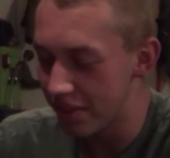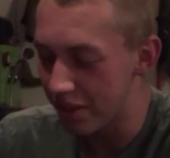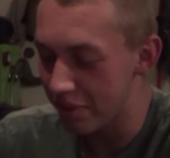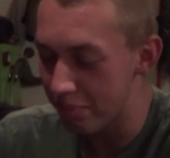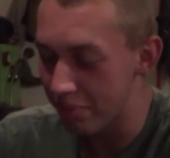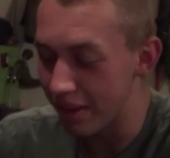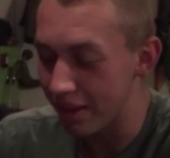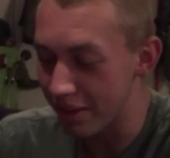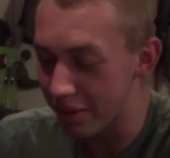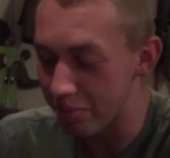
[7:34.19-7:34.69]
You
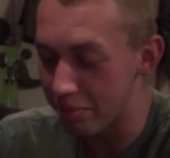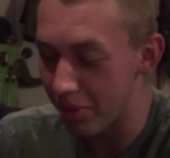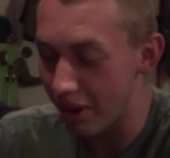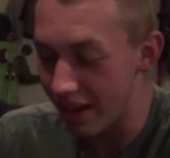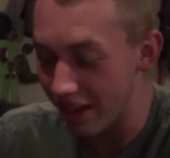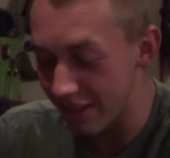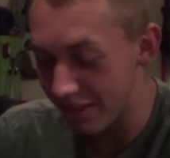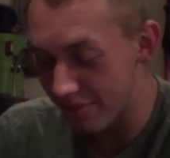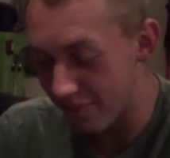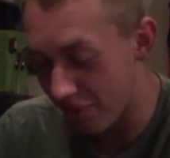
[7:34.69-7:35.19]
picked the
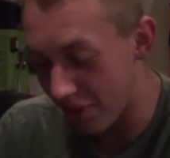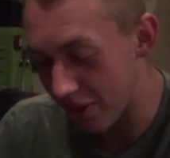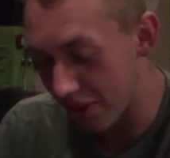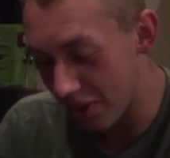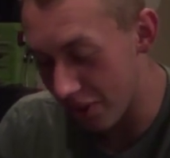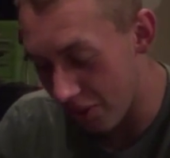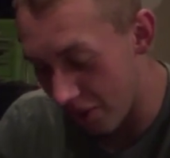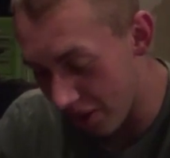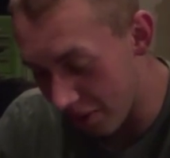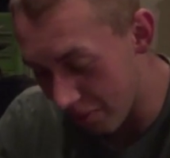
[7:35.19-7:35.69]
brightest
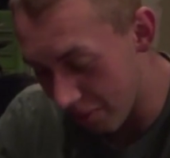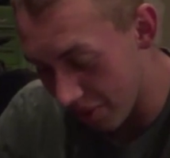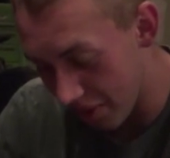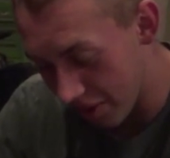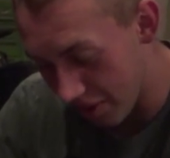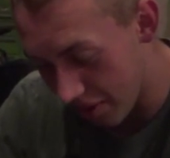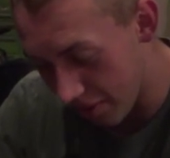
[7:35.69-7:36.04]
fucking. I think me and